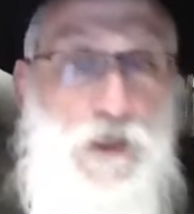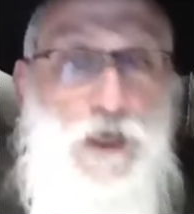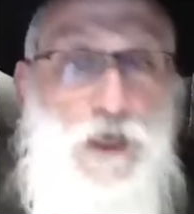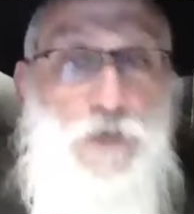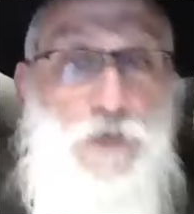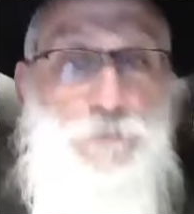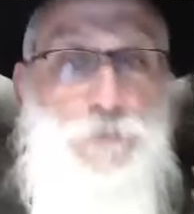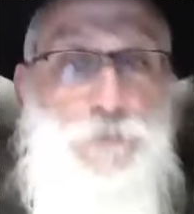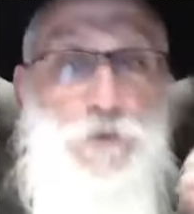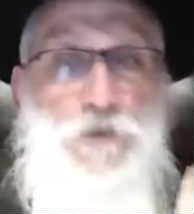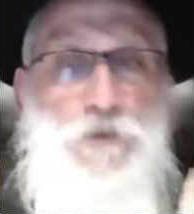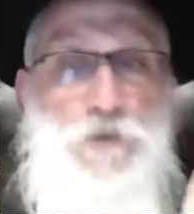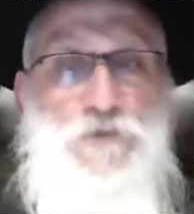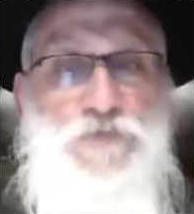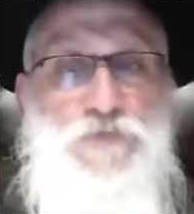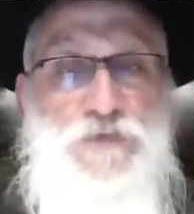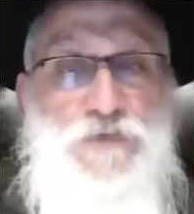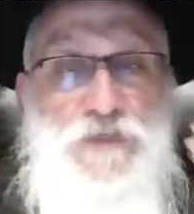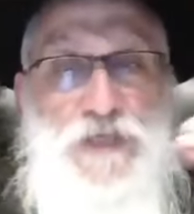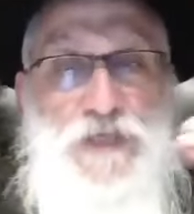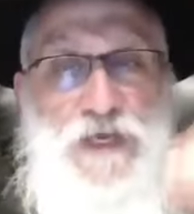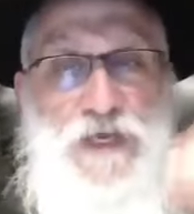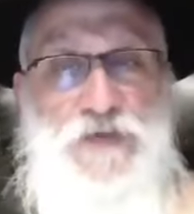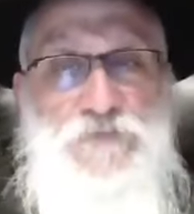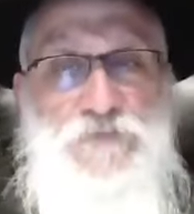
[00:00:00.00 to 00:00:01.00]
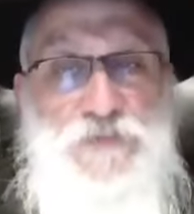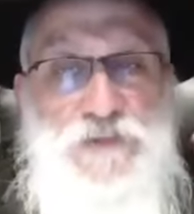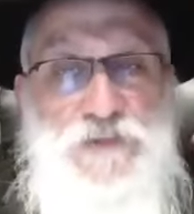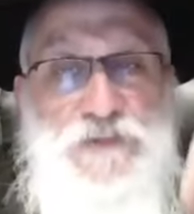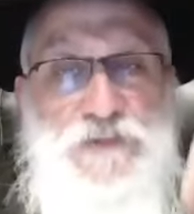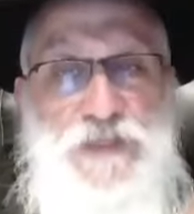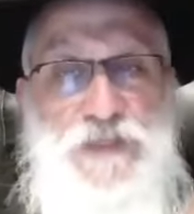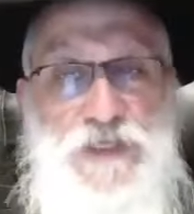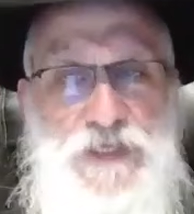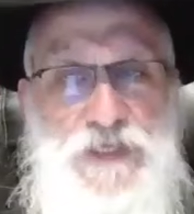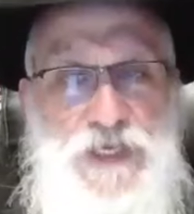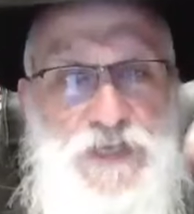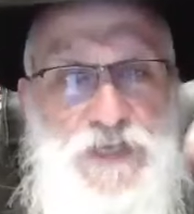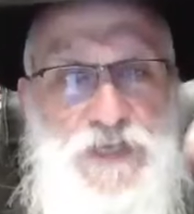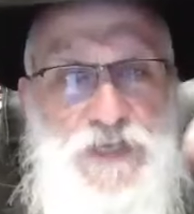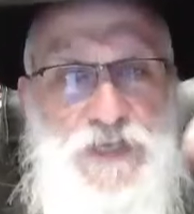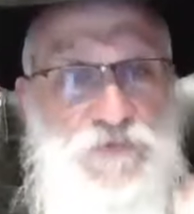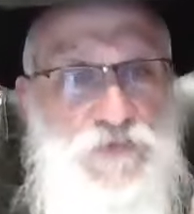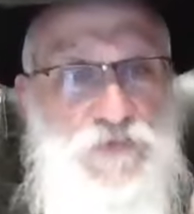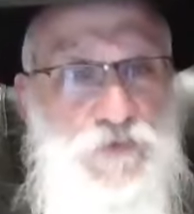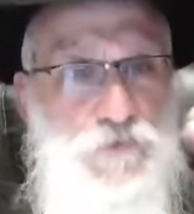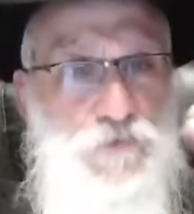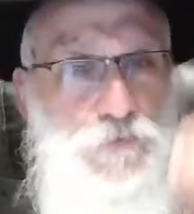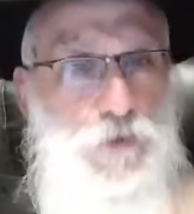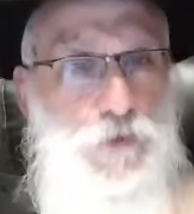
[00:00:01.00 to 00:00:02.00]
A person every day has
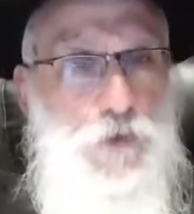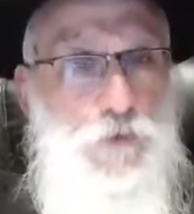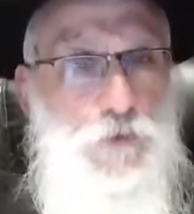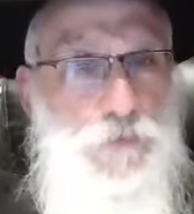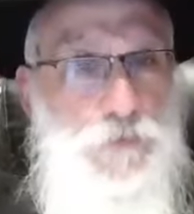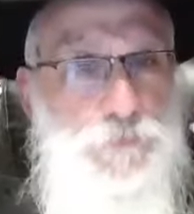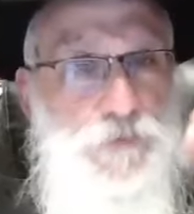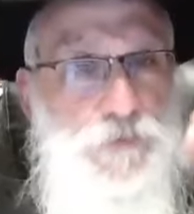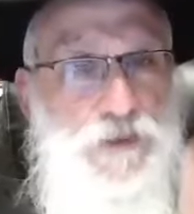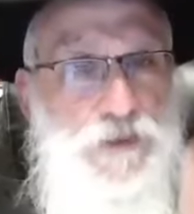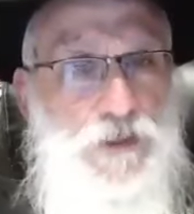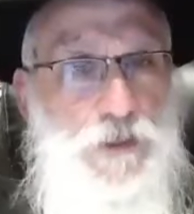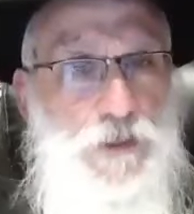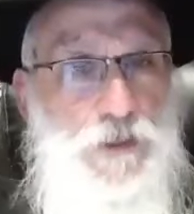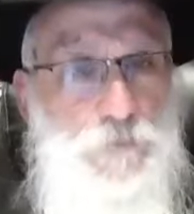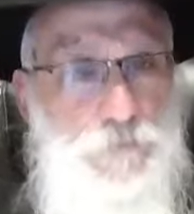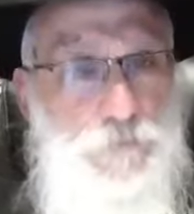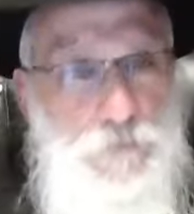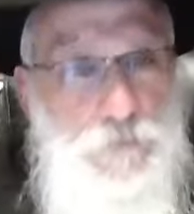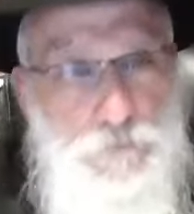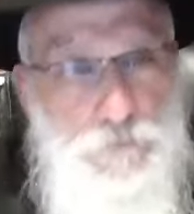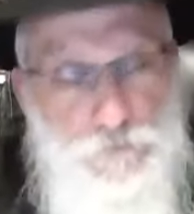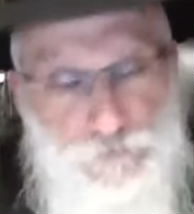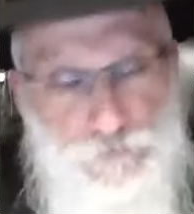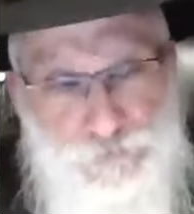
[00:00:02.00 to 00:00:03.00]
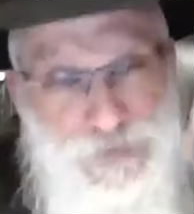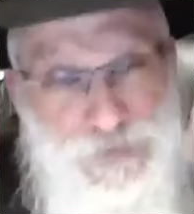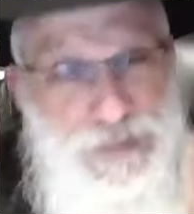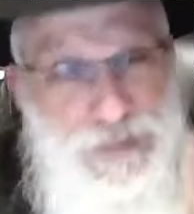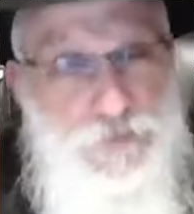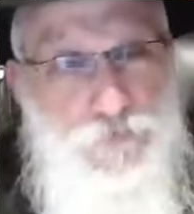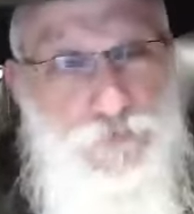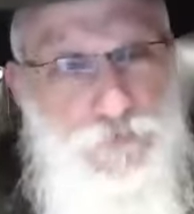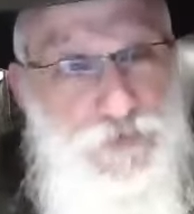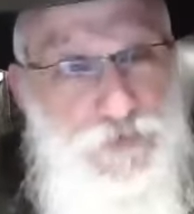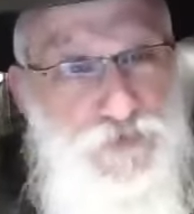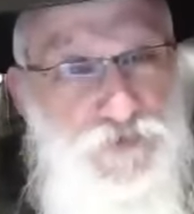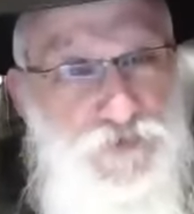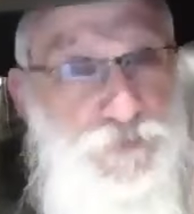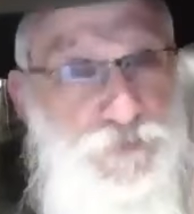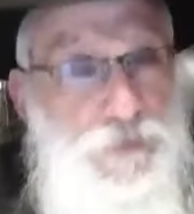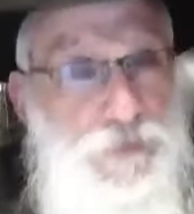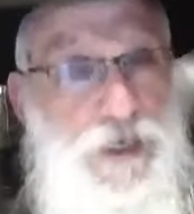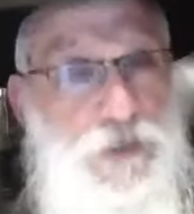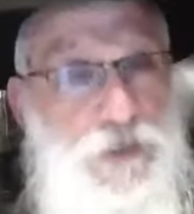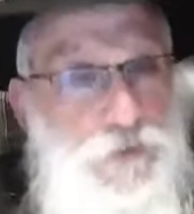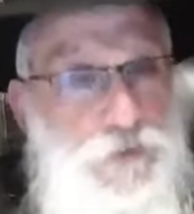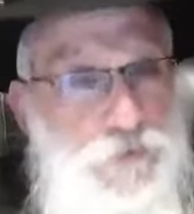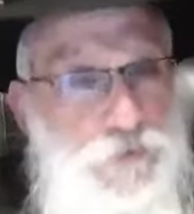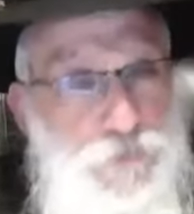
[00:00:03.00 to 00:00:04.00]
to grow and become better and
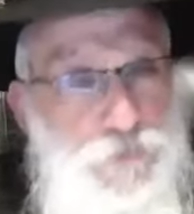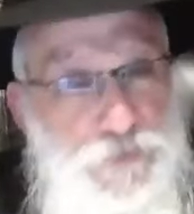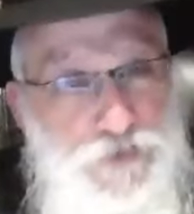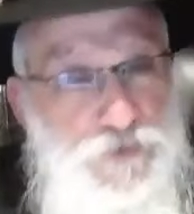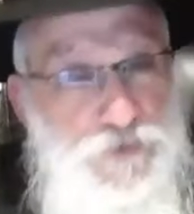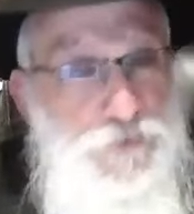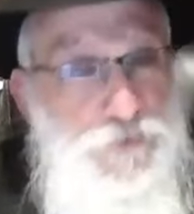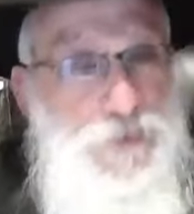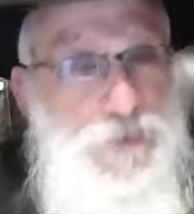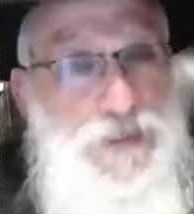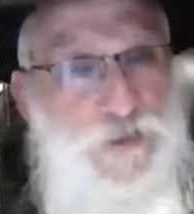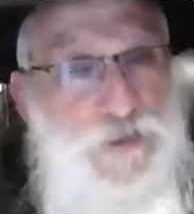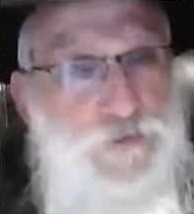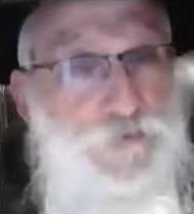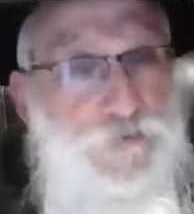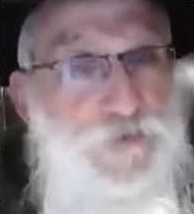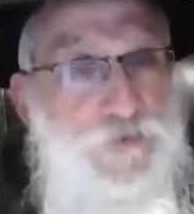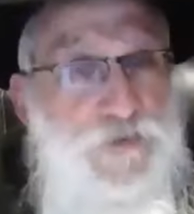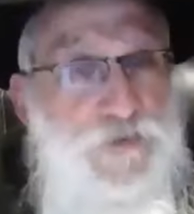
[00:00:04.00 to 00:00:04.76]
smarter and greater